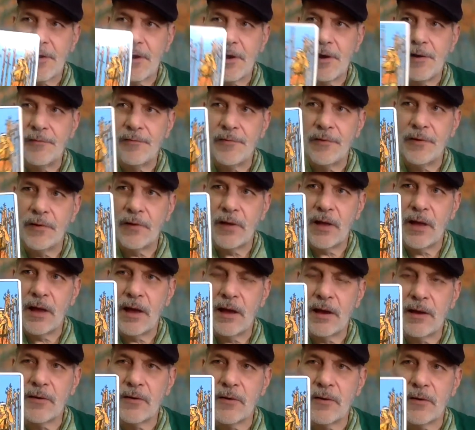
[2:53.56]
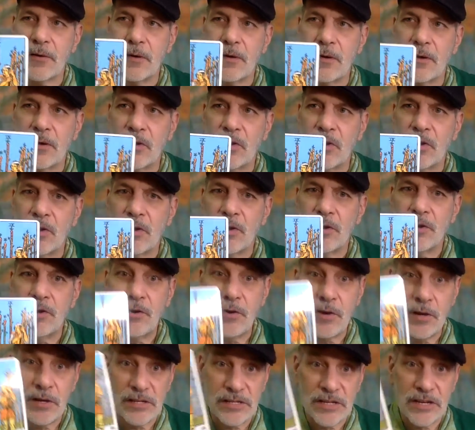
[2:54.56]
I feel like
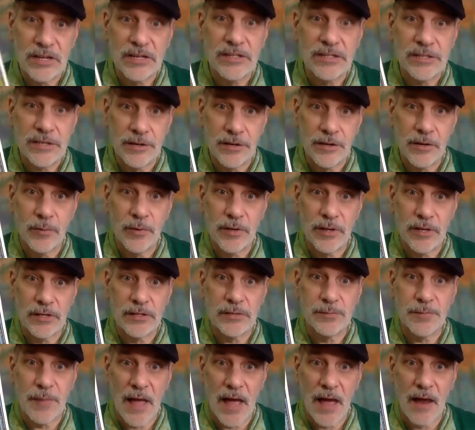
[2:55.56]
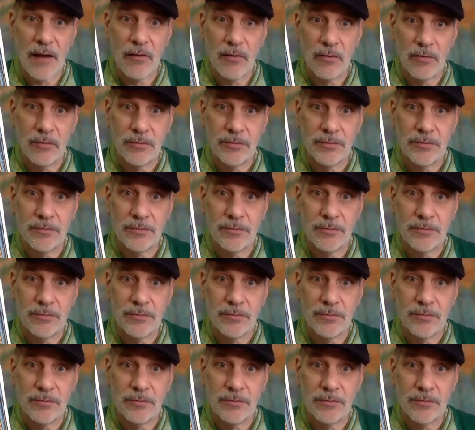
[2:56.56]
you need to continue with this battle.